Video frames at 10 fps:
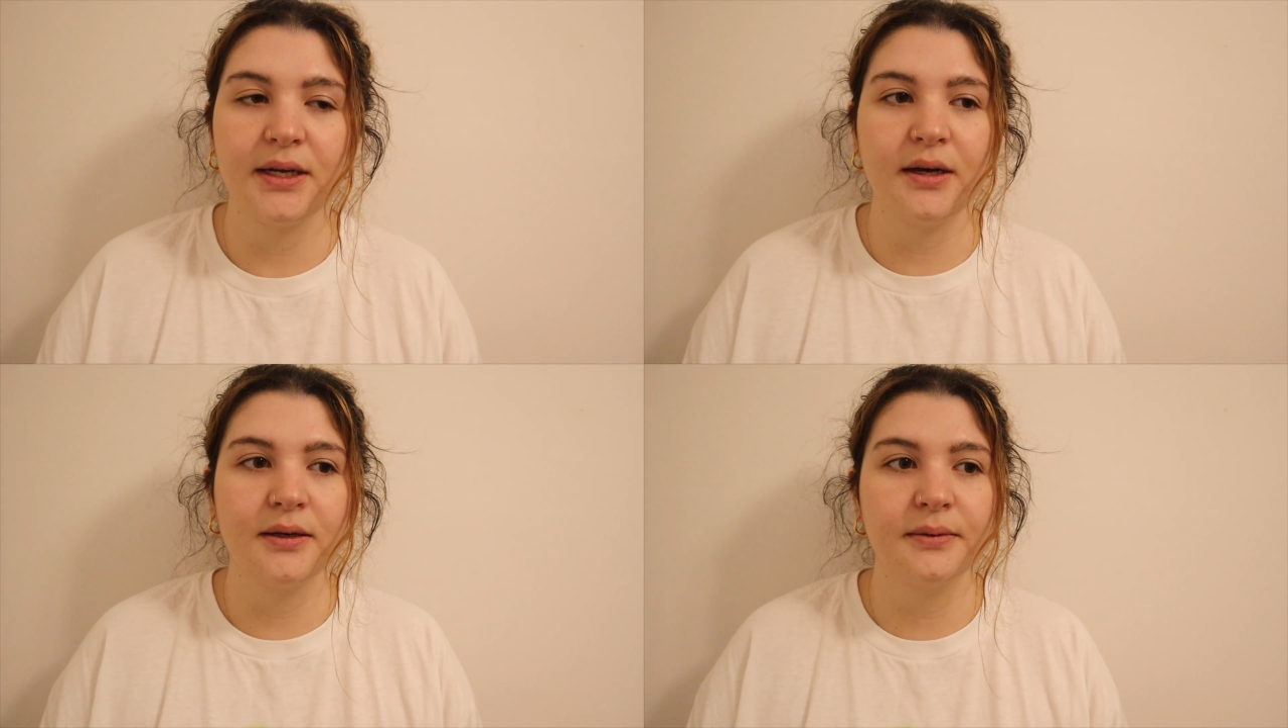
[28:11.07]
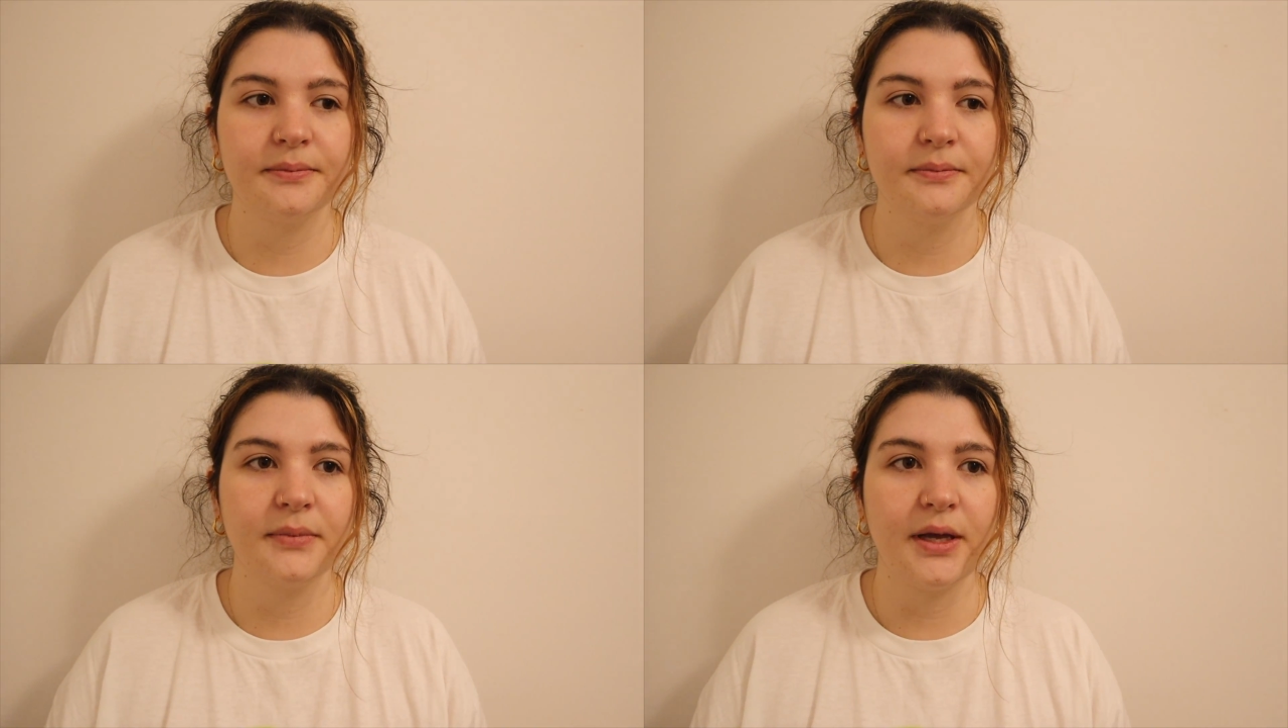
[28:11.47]

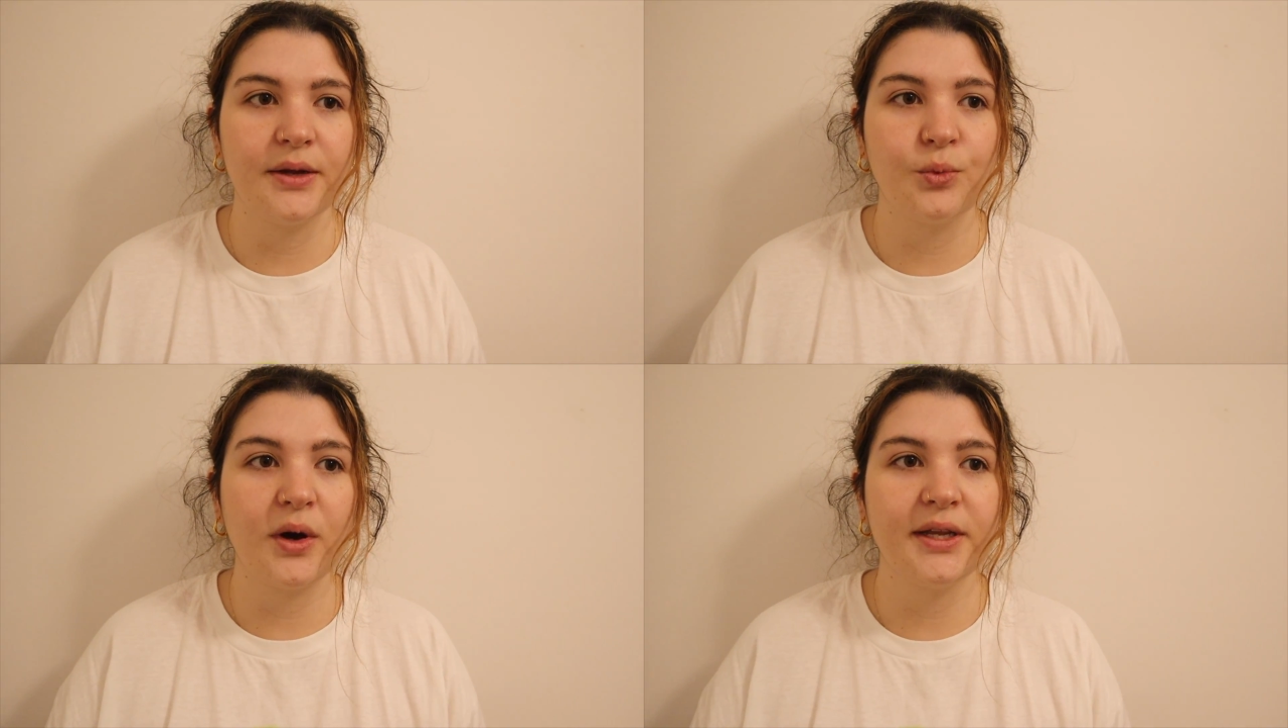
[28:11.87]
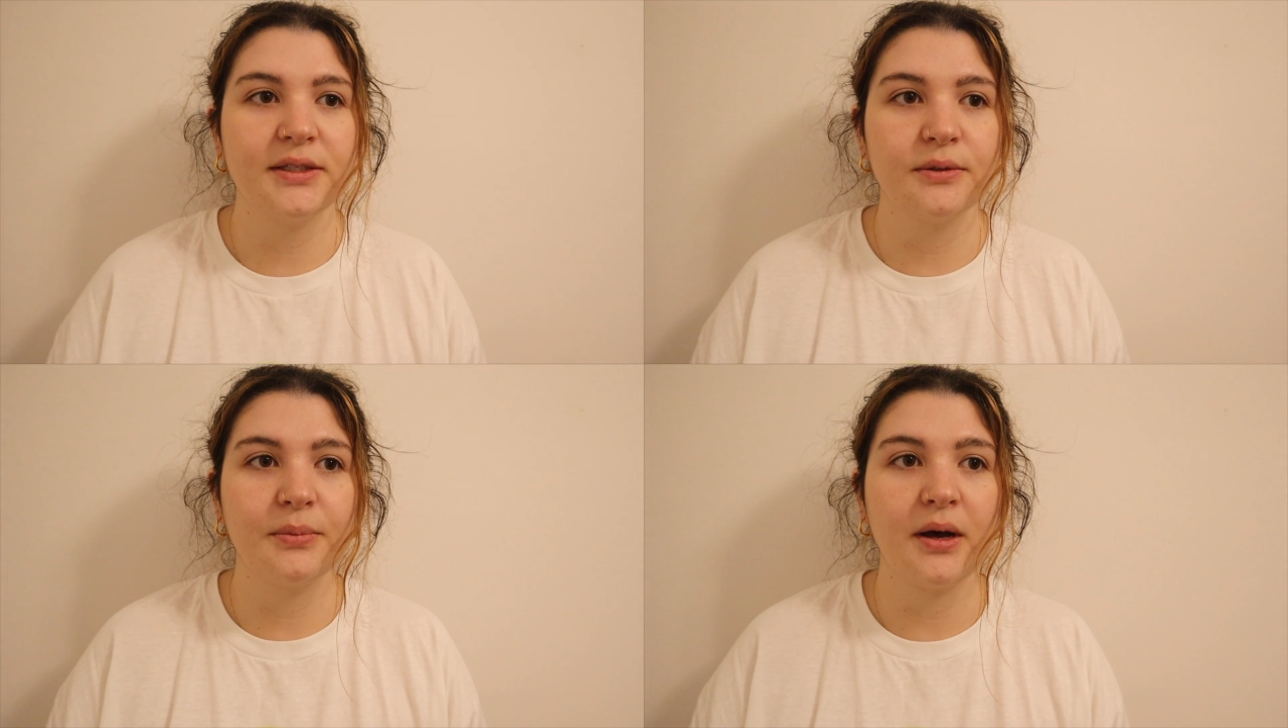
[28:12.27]
and wanting
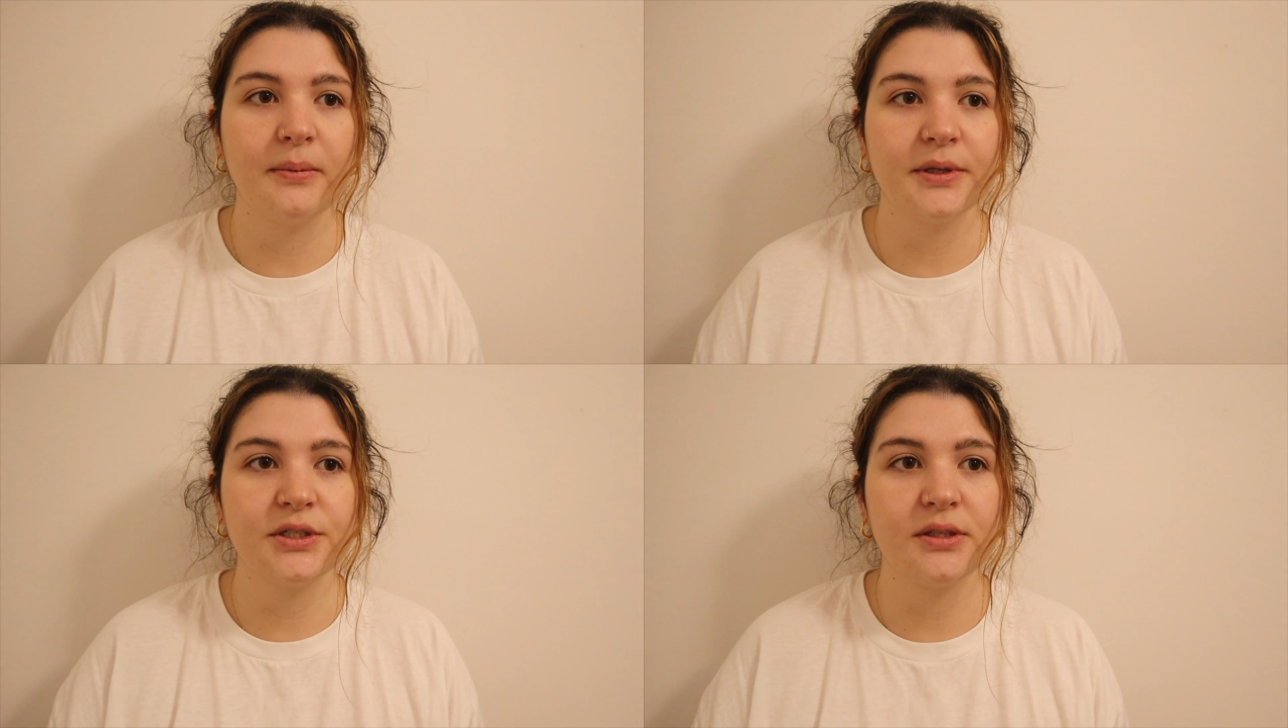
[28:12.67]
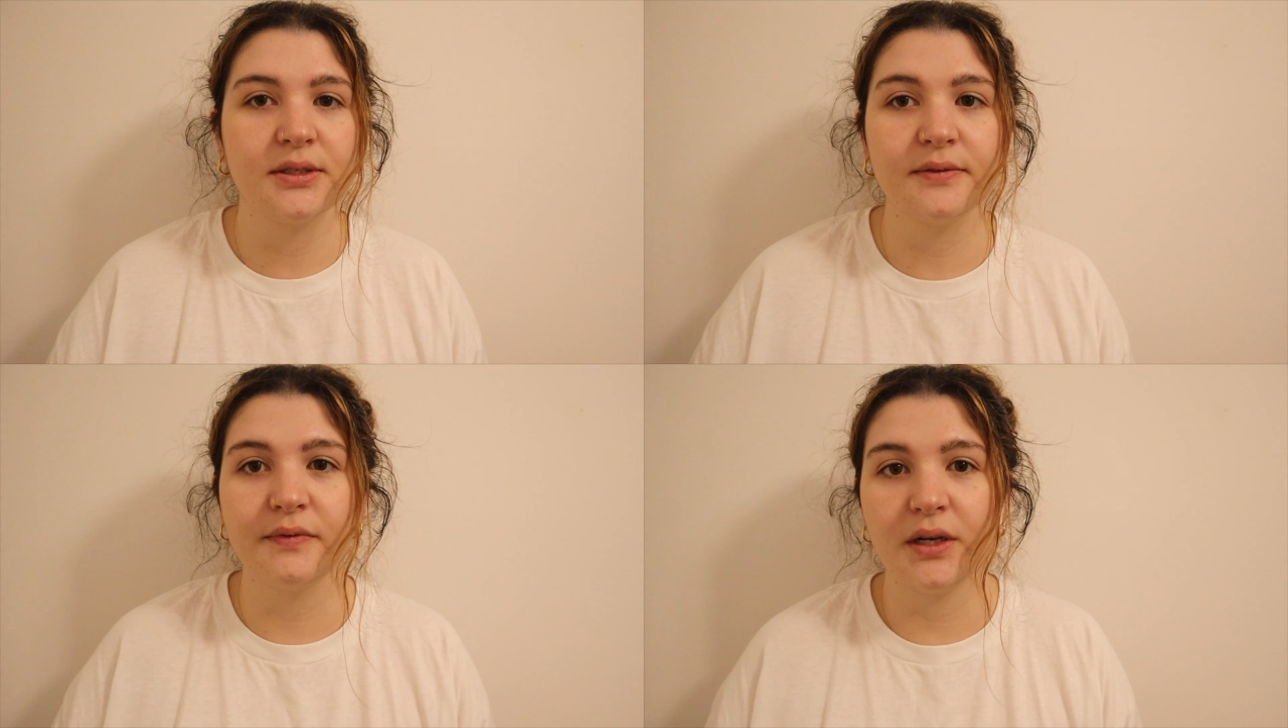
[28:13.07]
to publish
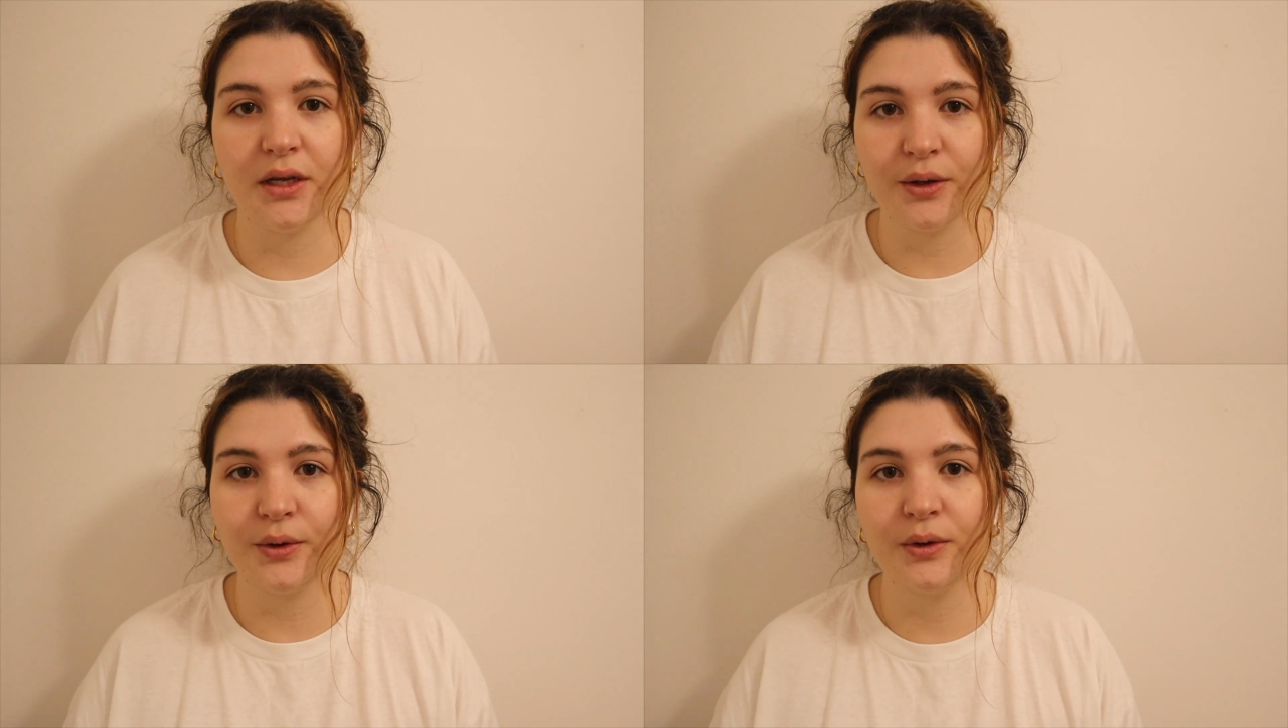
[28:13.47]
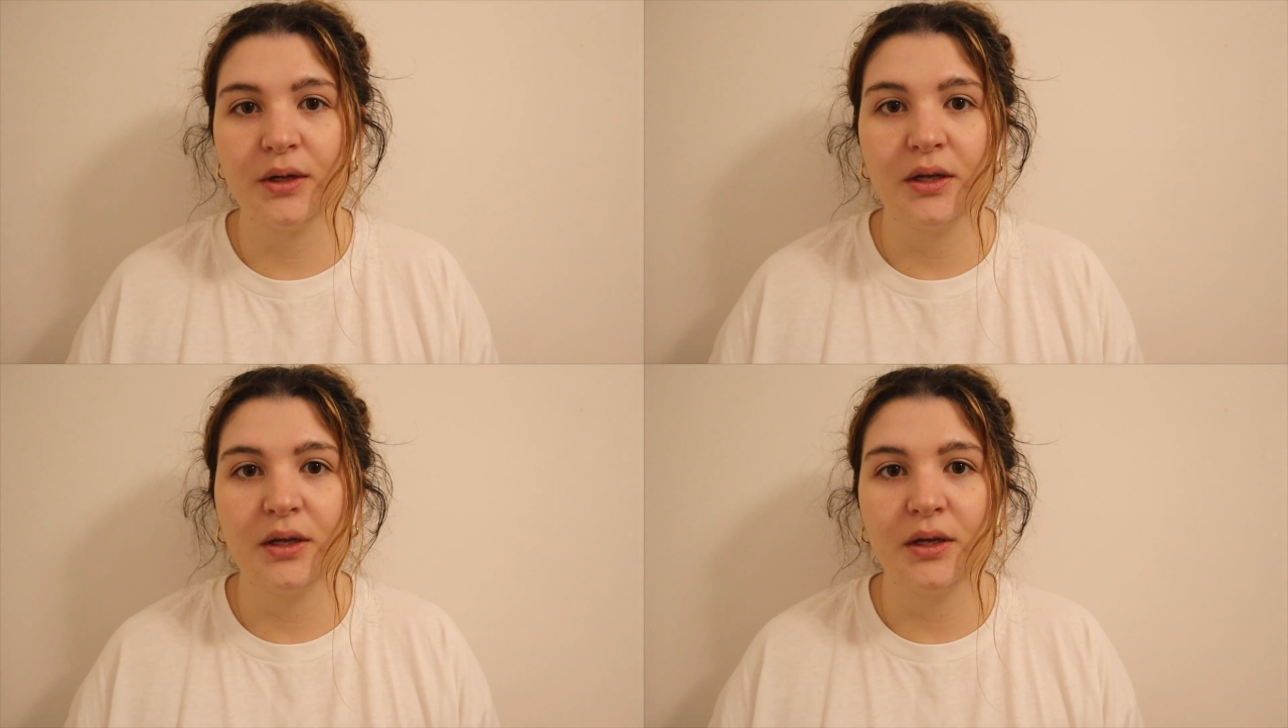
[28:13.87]
this video,